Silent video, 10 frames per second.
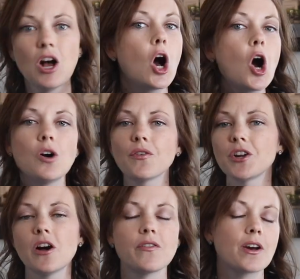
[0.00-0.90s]
Over and
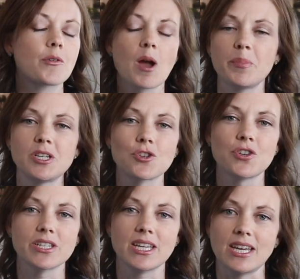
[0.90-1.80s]
over, repetition
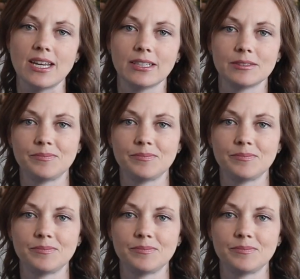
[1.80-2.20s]
is key.